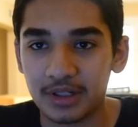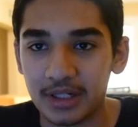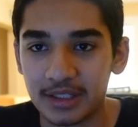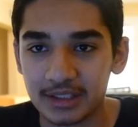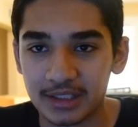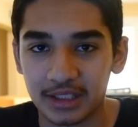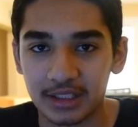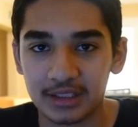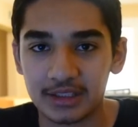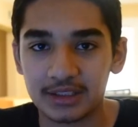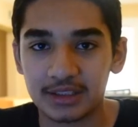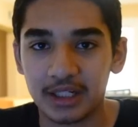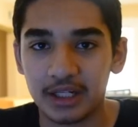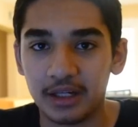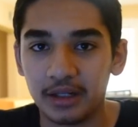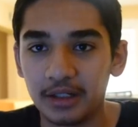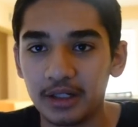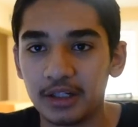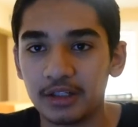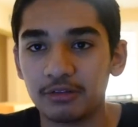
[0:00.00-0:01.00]
It's going to
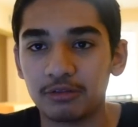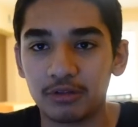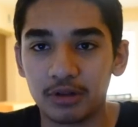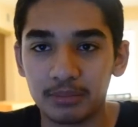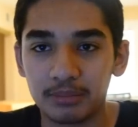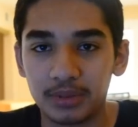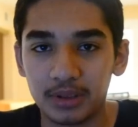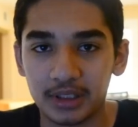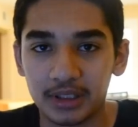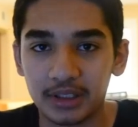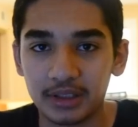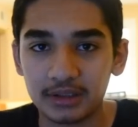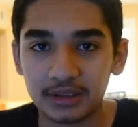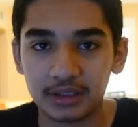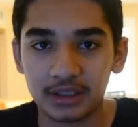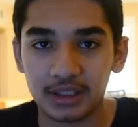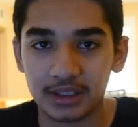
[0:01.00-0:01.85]
stay in one place,